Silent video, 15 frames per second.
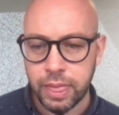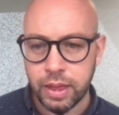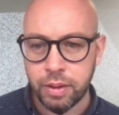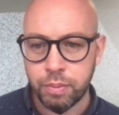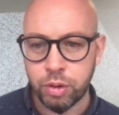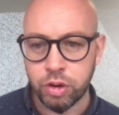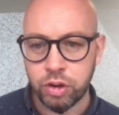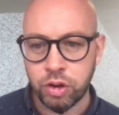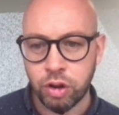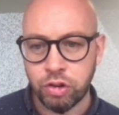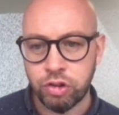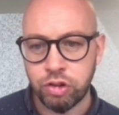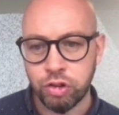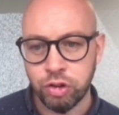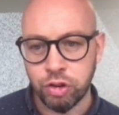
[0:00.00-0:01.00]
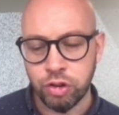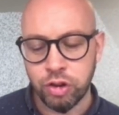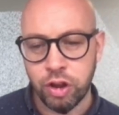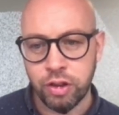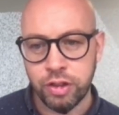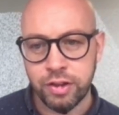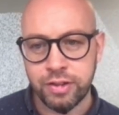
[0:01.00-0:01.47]
but not shown
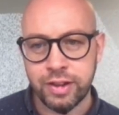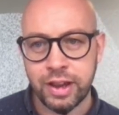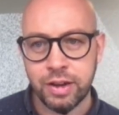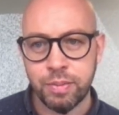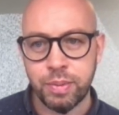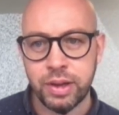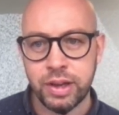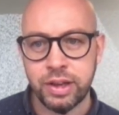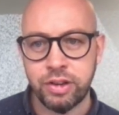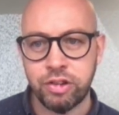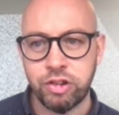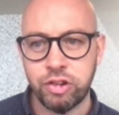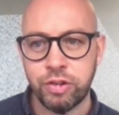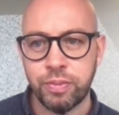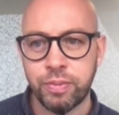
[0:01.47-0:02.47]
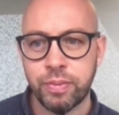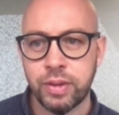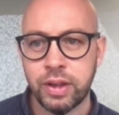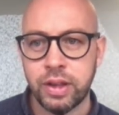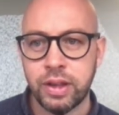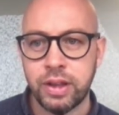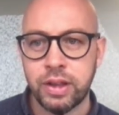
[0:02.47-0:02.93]
on the site page.
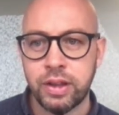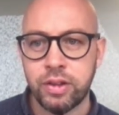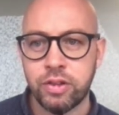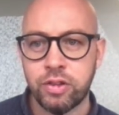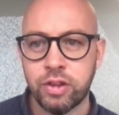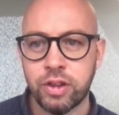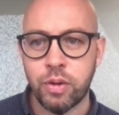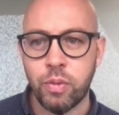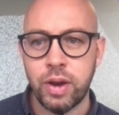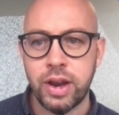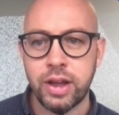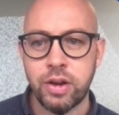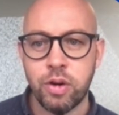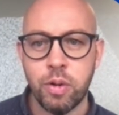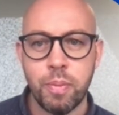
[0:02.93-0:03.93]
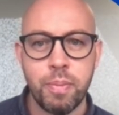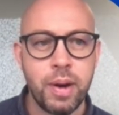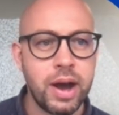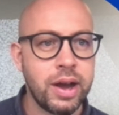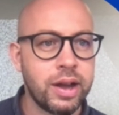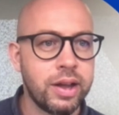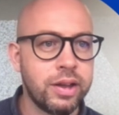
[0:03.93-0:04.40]
So when I go
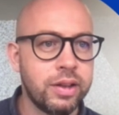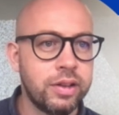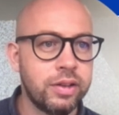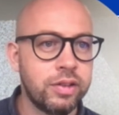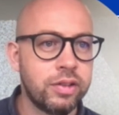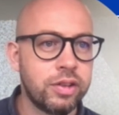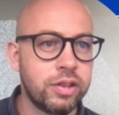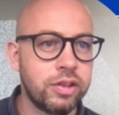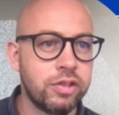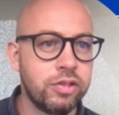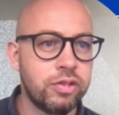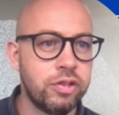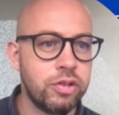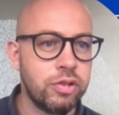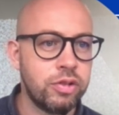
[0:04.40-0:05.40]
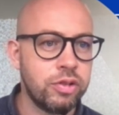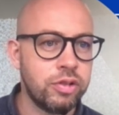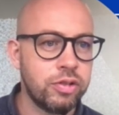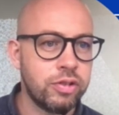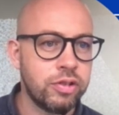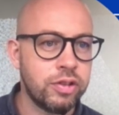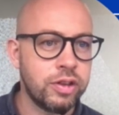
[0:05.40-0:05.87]
back to the
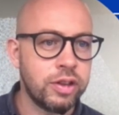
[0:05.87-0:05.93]
students